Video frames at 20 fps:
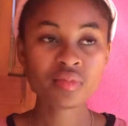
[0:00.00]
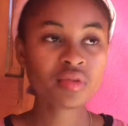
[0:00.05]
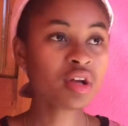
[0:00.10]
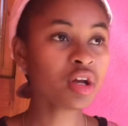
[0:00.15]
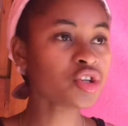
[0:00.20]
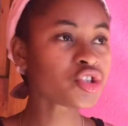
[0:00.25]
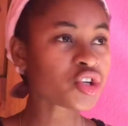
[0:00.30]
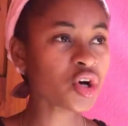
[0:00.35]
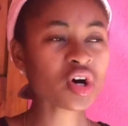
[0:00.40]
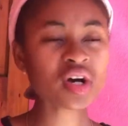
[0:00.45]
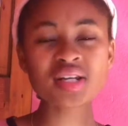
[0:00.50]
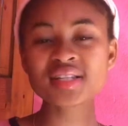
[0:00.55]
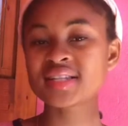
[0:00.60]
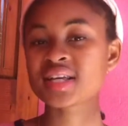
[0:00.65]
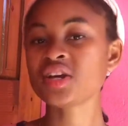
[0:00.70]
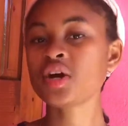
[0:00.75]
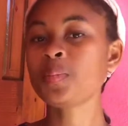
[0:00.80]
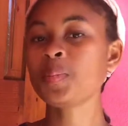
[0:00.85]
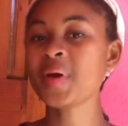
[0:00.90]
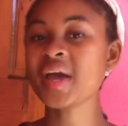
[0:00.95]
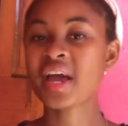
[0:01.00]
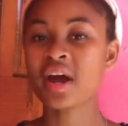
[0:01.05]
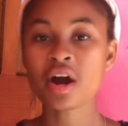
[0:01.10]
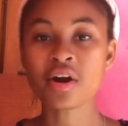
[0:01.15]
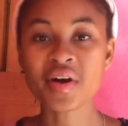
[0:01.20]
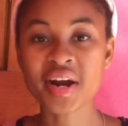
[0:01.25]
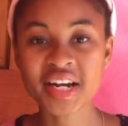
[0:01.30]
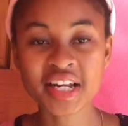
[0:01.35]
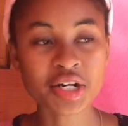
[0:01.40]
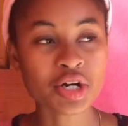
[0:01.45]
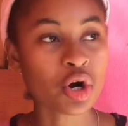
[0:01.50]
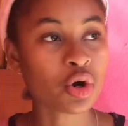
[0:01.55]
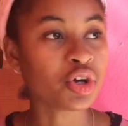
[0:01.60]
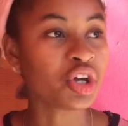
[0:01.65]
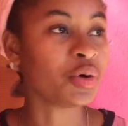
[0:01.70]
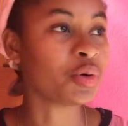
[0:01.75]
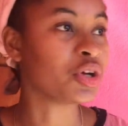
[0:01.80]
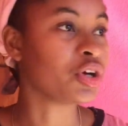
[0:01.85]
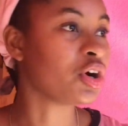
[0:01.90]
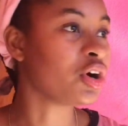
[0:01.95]
So you pay already now,
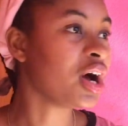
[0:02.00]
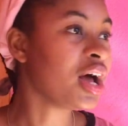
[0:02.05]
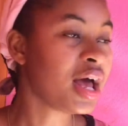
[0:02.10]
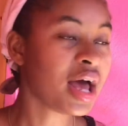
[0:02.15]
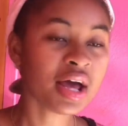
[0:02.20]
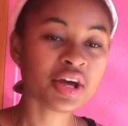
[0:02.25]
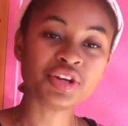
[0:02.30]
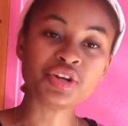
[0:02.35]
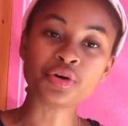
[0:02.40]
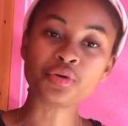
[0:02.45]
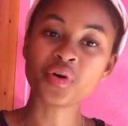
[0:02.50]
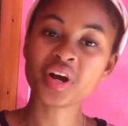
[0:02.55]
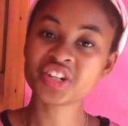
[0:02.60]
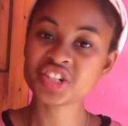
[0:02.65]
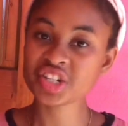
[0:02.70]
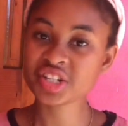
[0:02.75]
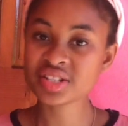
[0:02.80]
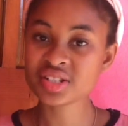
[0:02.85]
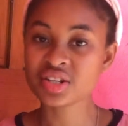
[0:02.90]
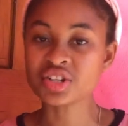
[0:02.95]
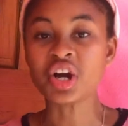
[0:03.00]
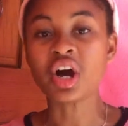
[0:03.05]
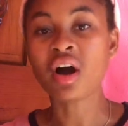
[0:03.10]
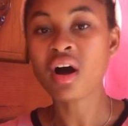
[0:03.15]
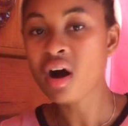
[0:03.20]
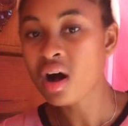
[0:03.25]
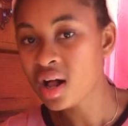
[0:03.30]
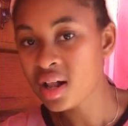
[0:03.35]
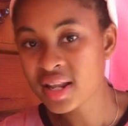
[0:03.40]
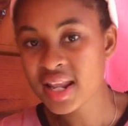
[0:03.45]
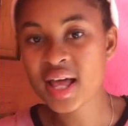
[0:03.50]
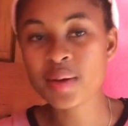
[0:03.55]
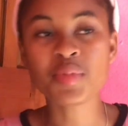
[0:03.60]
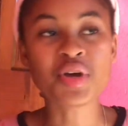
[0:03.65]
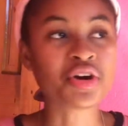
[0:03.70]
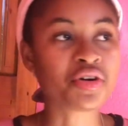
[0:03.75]
you register, you call them, you